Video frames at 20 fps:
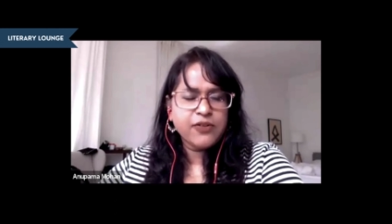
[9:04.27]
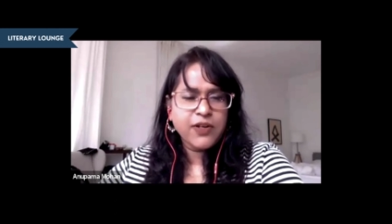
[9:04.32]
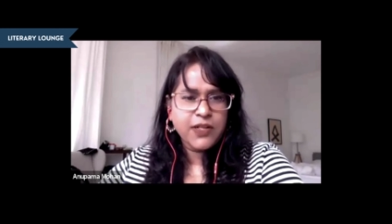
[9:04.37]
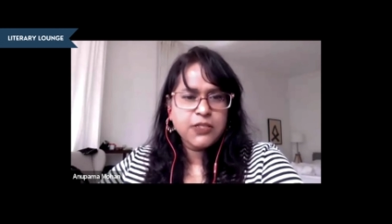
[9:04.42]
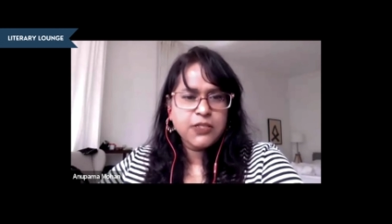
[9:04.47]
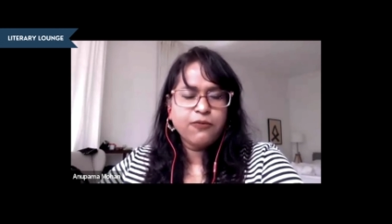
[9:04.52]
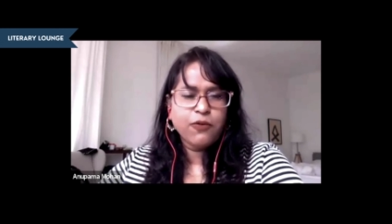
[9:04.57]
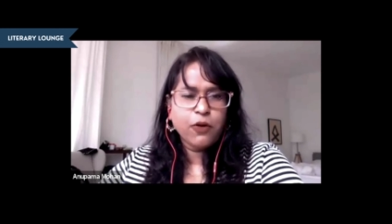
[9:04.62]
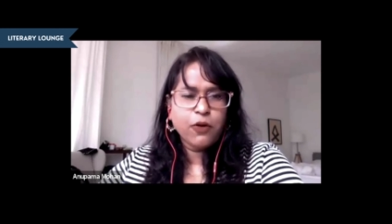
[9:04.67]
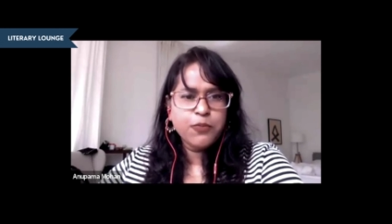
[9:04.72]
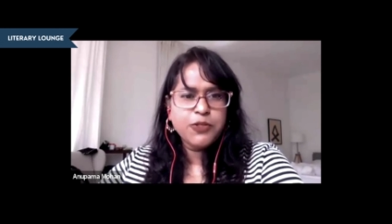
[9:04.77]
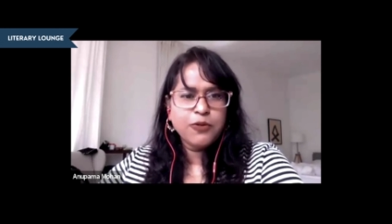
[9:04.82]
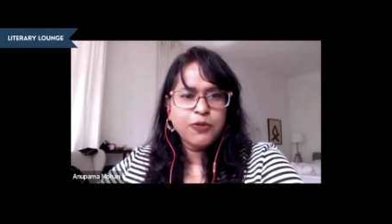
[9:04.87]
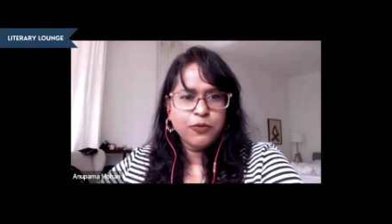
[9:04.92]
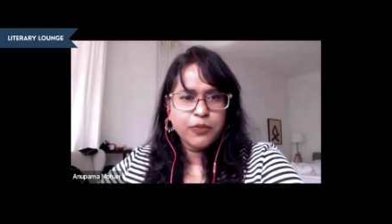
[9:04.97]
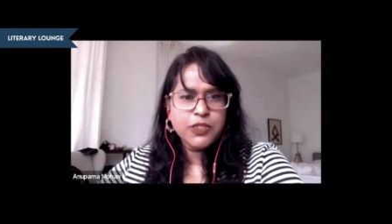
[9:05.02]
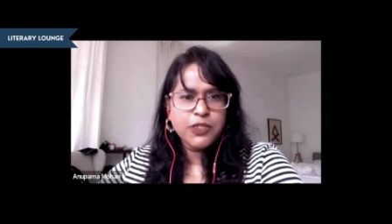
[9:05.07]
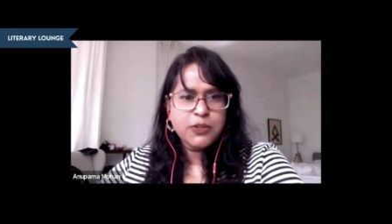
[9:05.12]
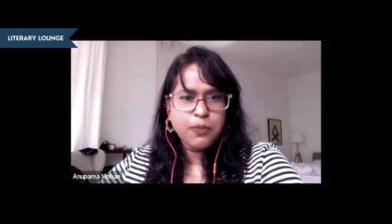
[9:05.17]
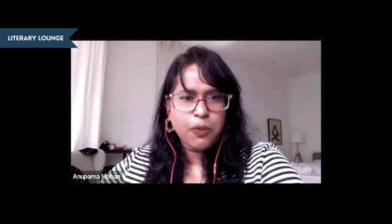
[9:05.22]
transforms a
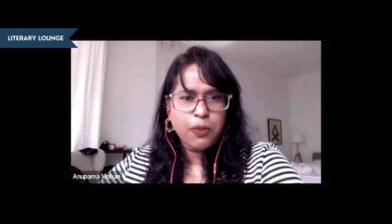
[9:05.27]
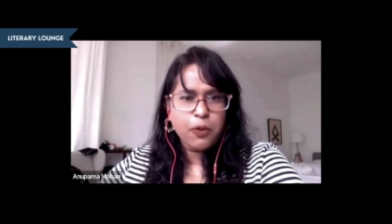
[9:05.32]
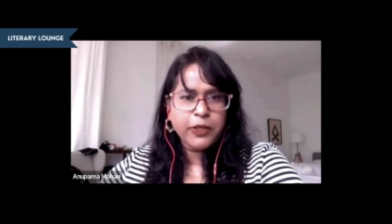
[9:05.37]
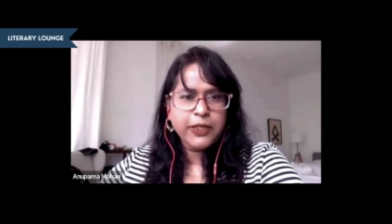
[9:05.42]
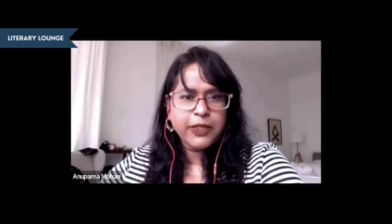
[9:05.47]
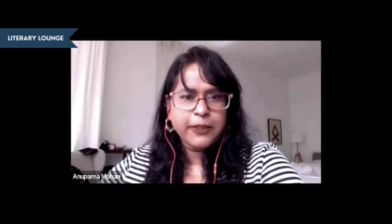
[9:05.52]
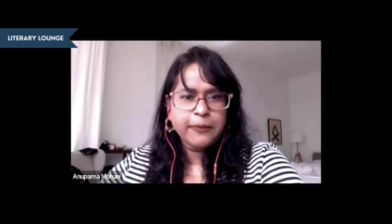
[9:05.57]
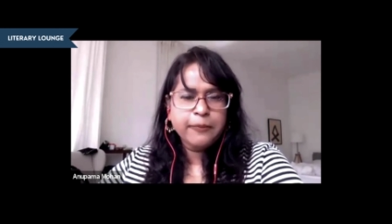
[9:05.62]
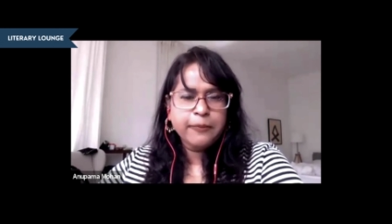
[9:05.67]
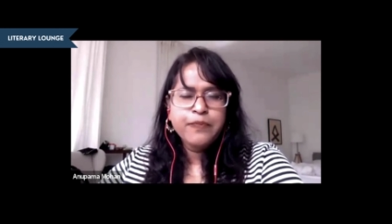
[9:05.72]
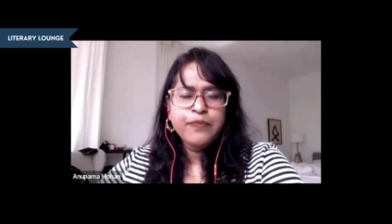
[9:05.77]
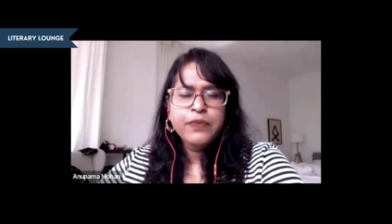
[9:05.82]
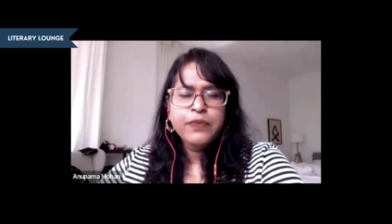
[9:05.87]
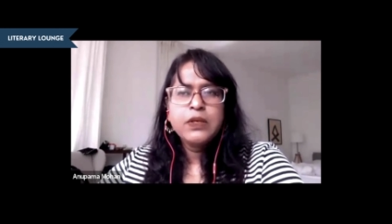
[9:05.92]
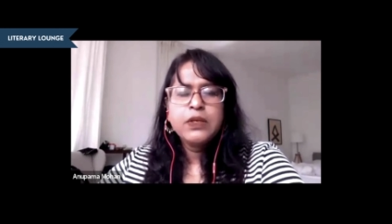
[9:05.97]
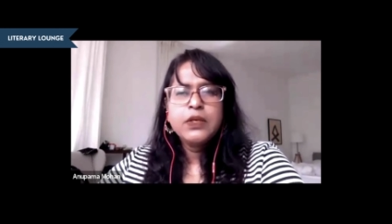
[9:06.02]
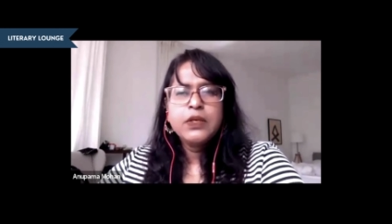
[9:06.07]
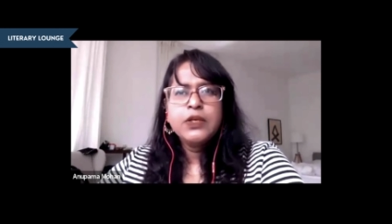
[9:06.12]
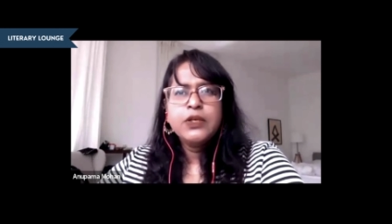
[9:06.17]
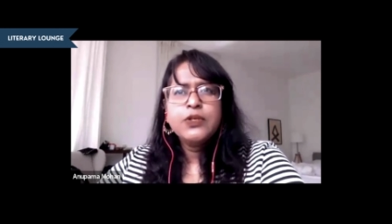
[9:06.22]
woman's body
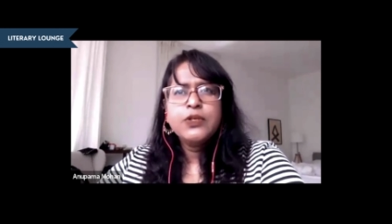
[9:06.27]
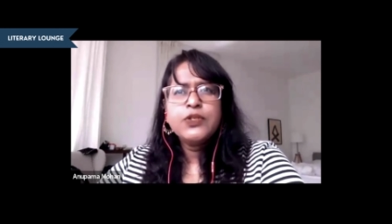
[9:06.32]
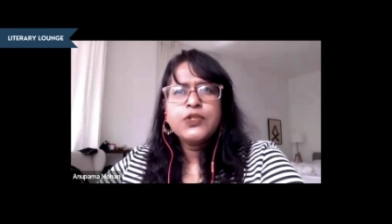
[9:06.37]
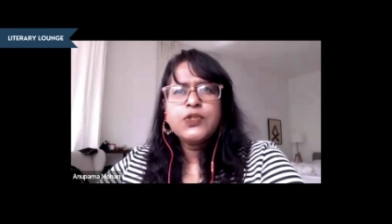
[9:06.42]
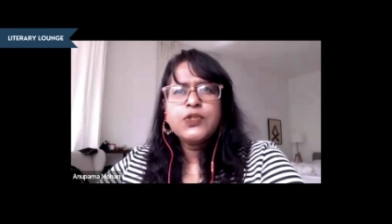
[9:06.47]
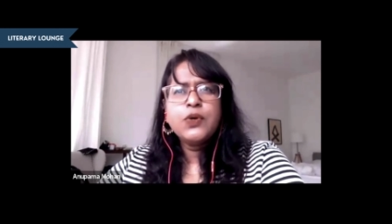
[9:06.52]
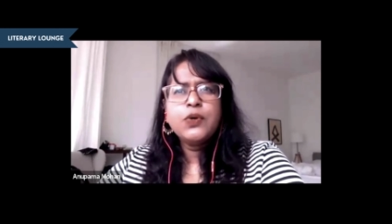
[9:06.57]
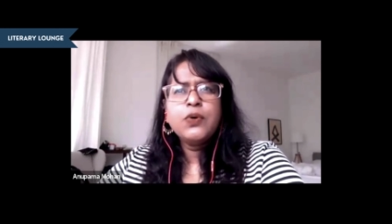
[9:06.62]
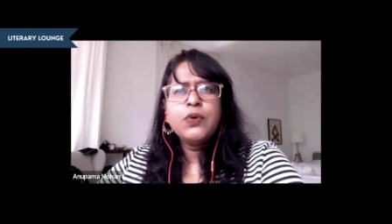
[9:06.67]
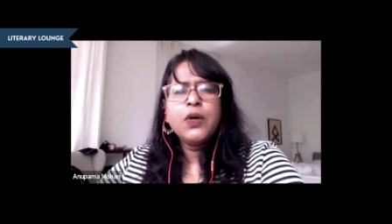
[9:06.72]
so,